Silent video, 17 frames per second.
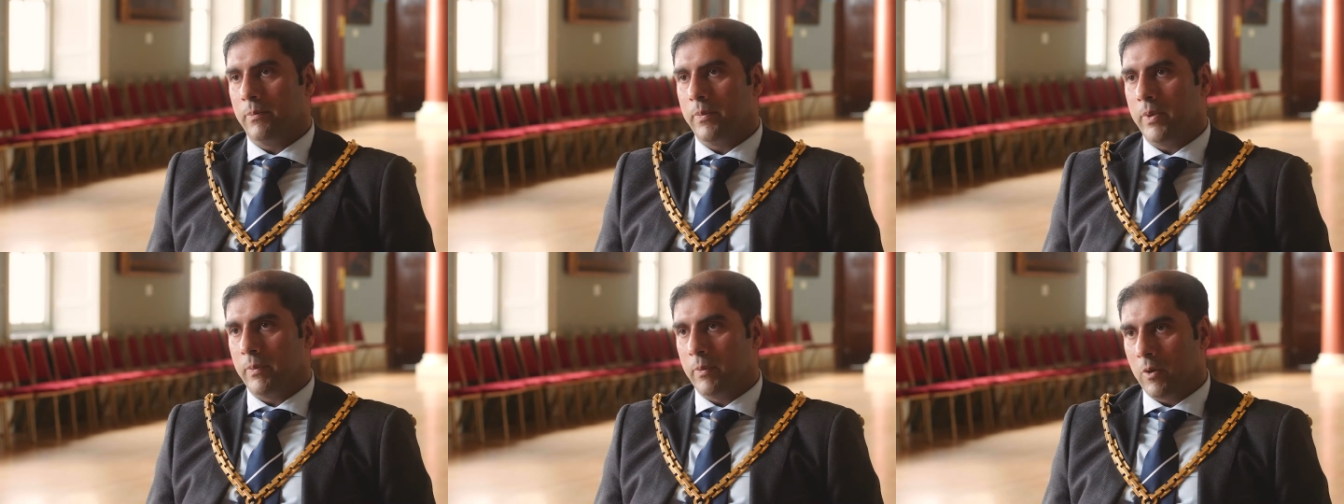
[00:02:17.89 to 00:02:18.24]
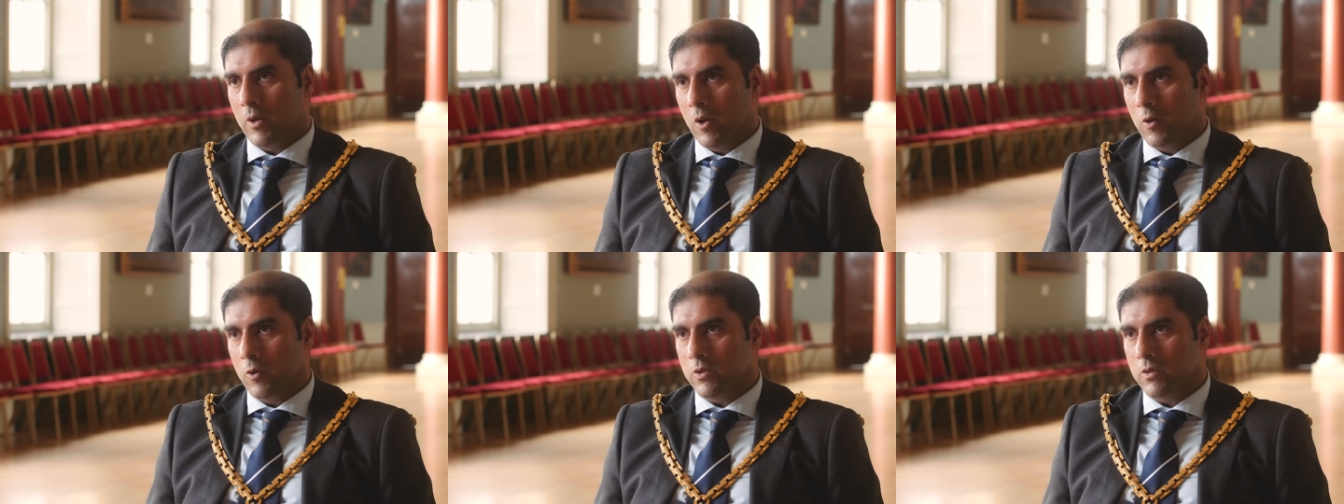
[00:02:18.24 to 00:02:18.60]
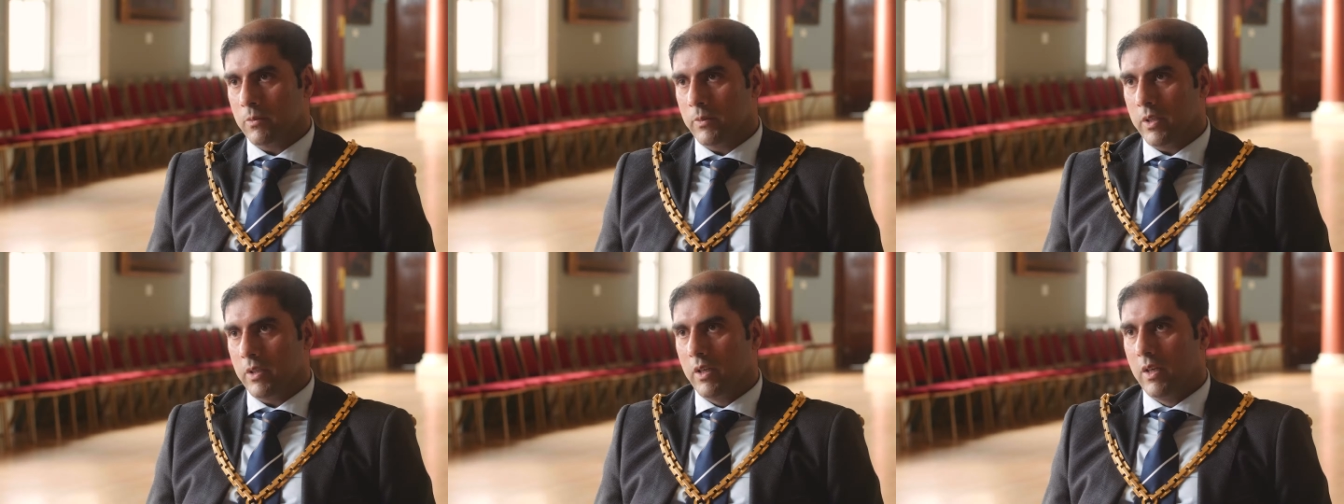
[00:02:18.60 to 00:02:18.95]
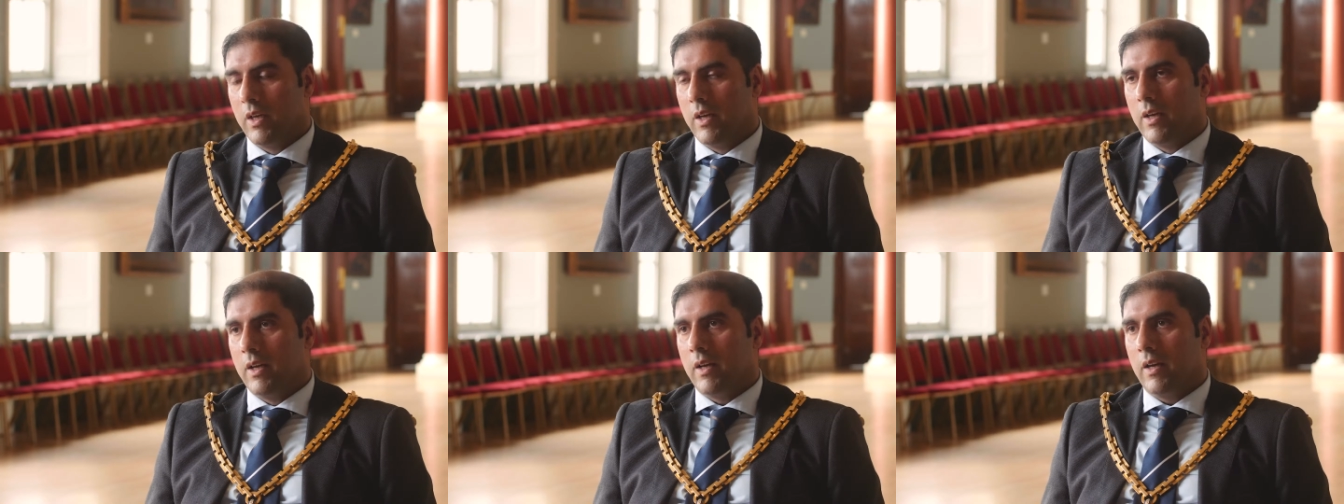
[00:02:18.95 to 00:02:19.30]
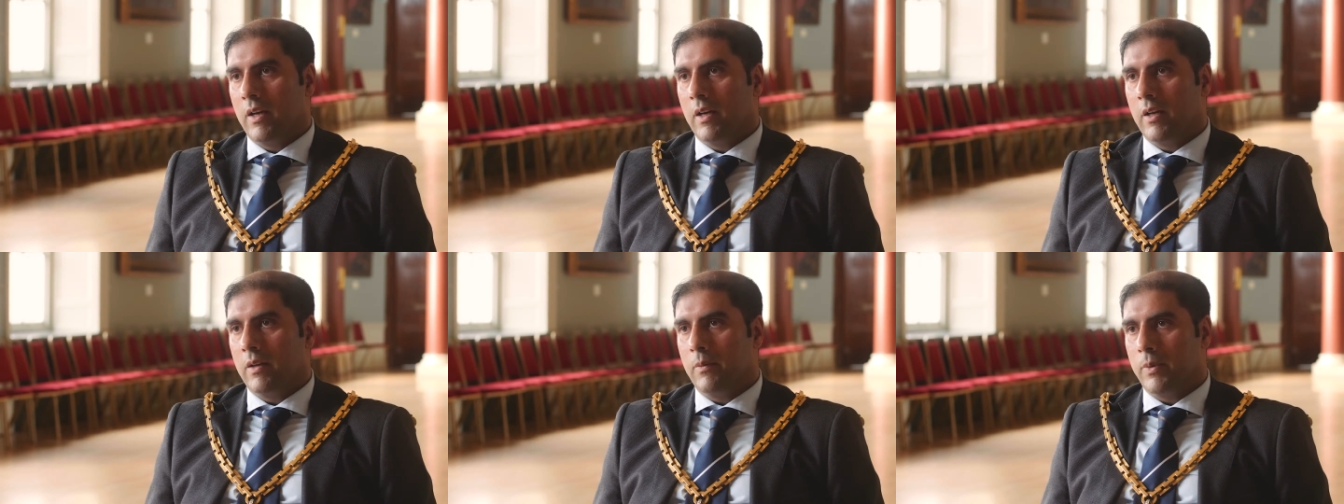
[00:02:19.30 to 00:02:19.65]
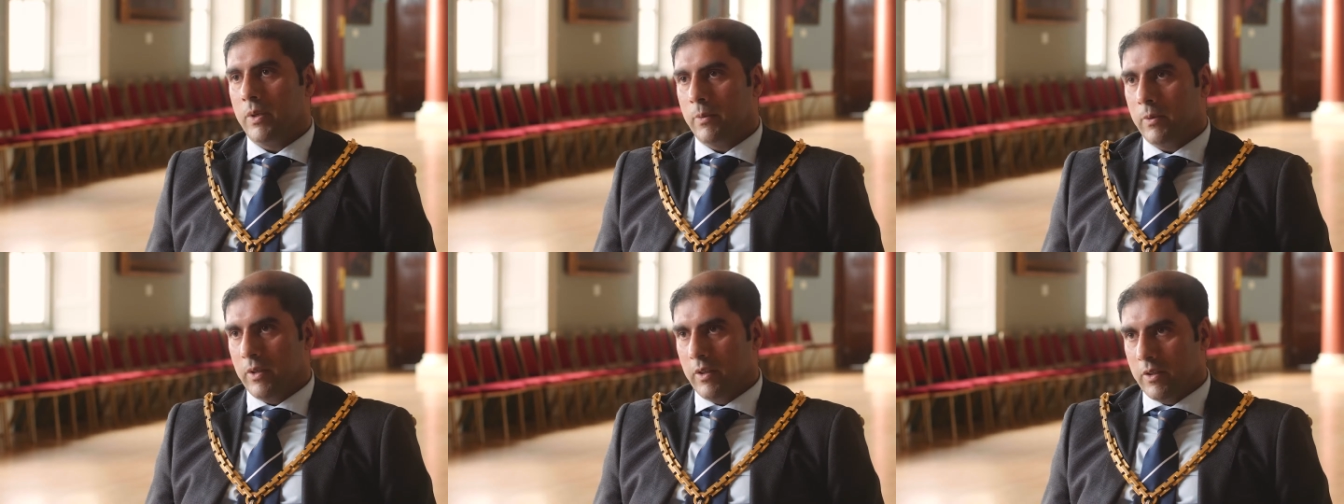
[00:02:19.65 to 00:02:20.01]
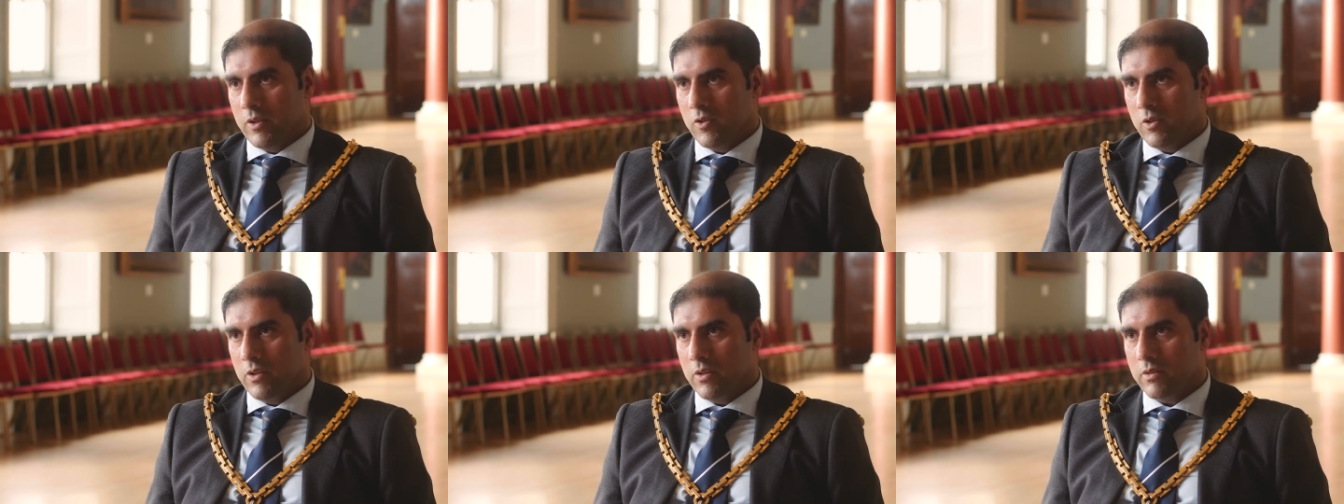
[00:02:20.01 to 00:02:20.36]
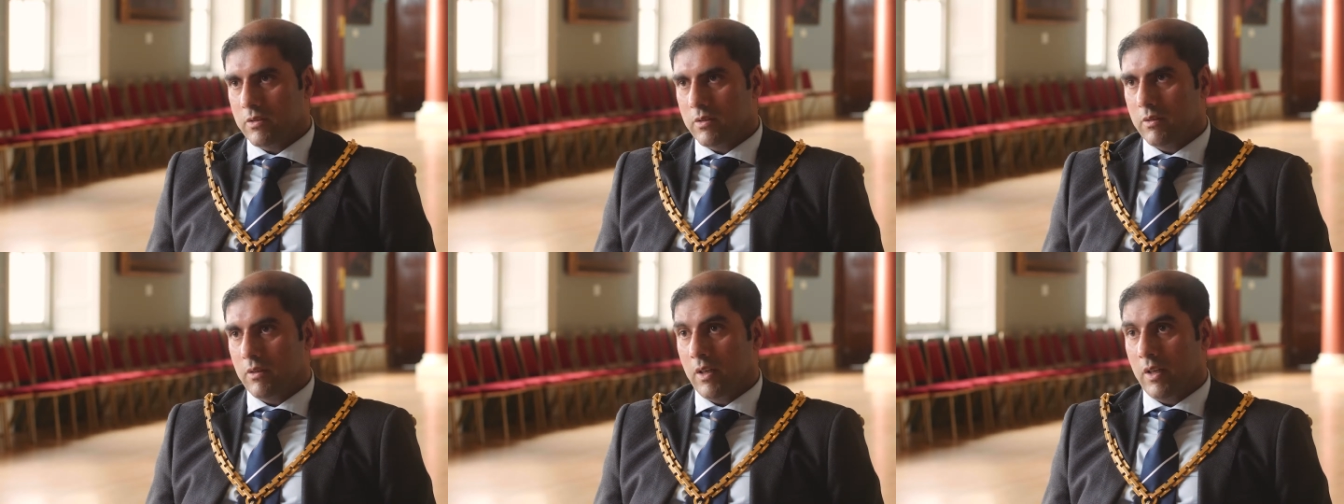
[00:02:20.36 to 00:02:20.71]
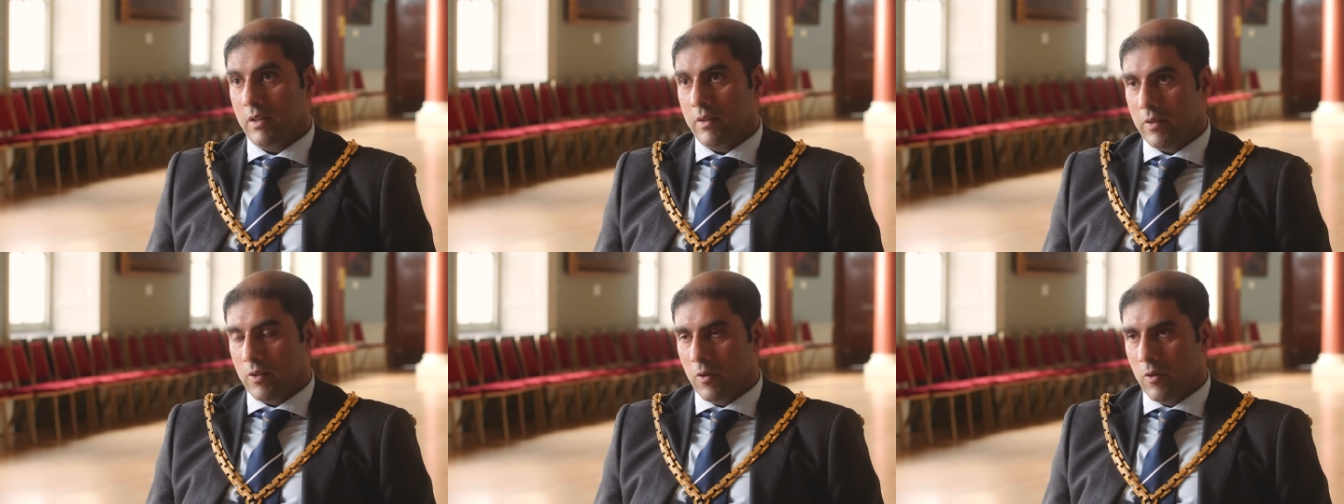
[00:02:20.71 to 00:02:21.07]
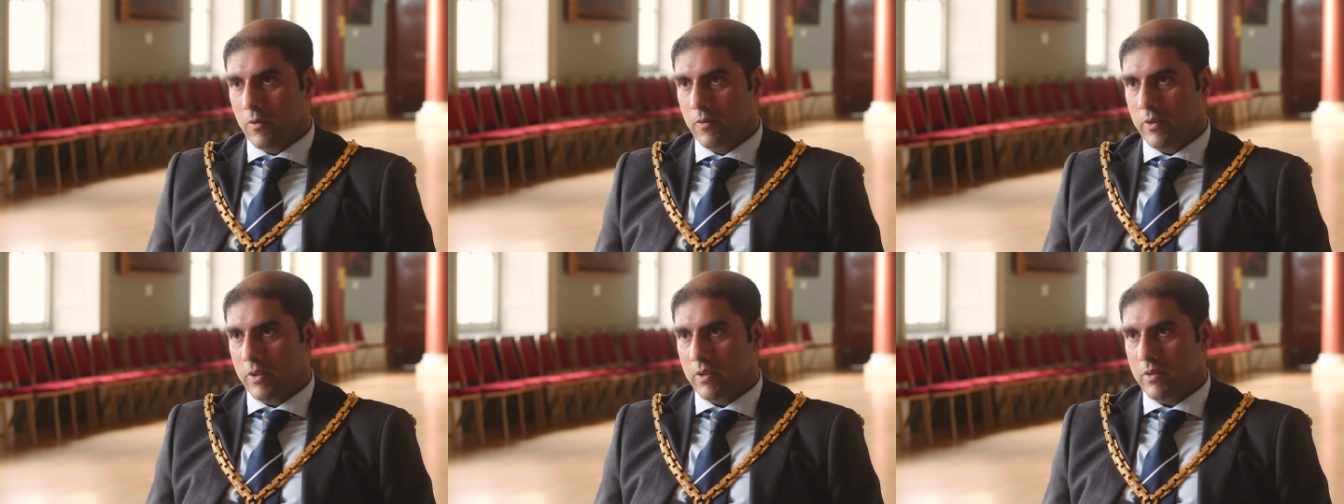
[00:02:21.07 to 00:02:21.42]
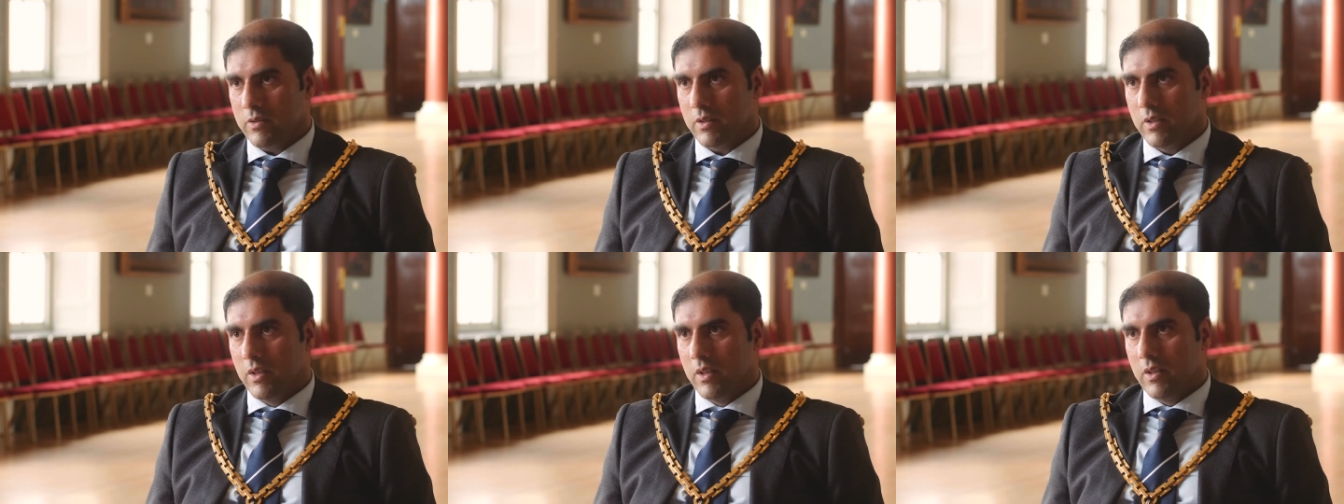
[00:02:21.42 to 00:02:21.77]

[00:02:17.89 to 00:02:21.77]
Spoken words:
people close to me and people that I trust and the OVs,